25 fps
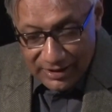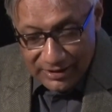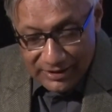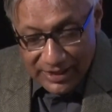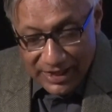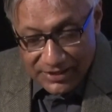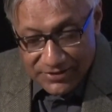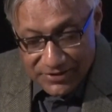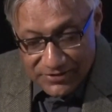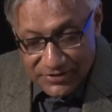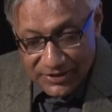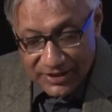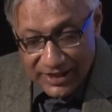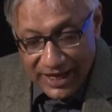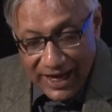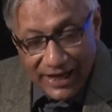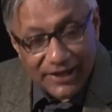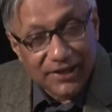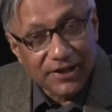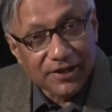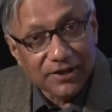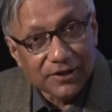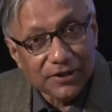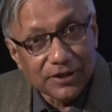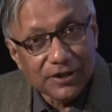That is an
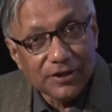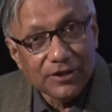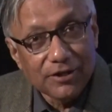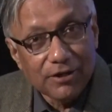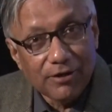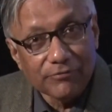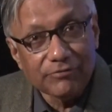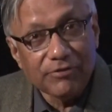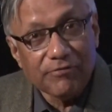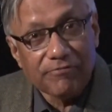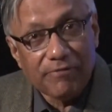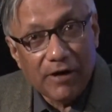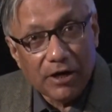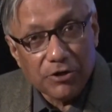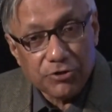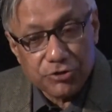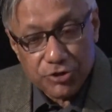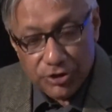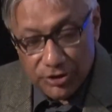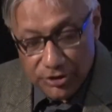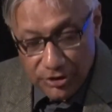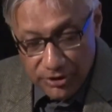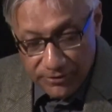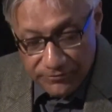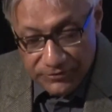allegory of the
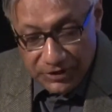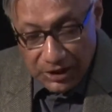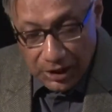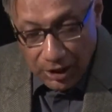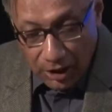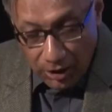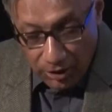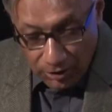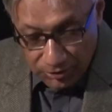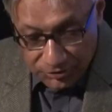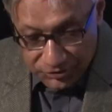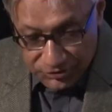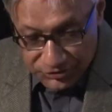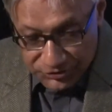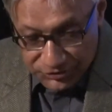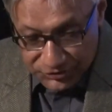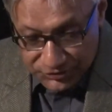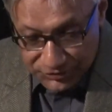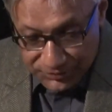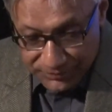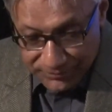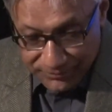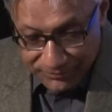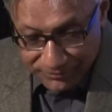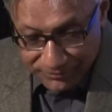function of the arts.